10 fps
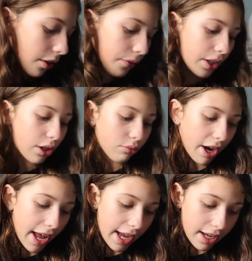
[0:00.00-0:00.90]
the Fila,
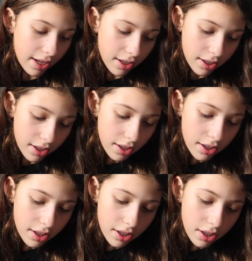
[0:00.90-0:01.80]
right?
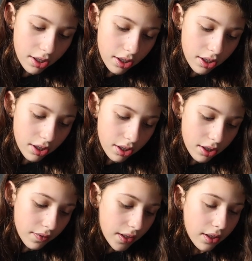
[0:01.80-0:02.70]

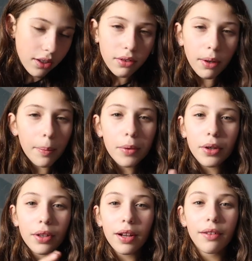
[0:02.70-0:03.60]
Fila
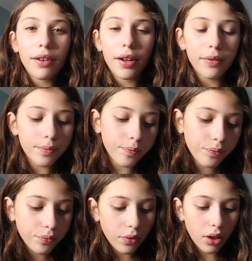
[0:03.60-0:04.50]
Disruptors, I don't
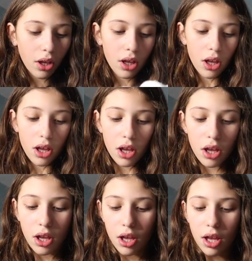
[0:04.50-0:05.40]
know.
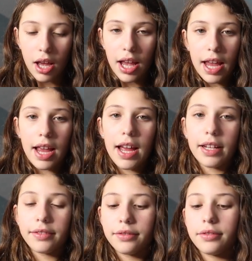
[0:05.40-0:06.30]

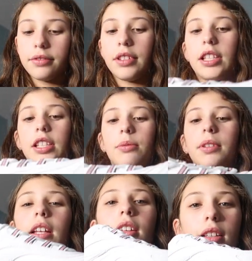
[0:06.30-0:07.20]
And this is
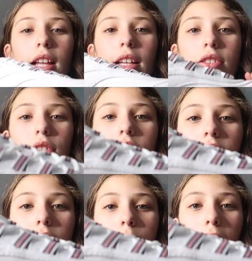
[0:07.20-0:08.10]
what they look like. So
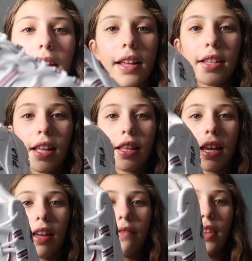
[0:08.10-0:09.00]
they're white and then
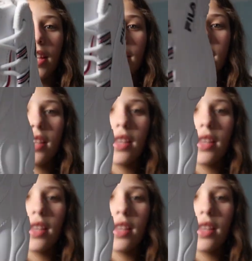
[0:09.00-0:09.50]
you have this.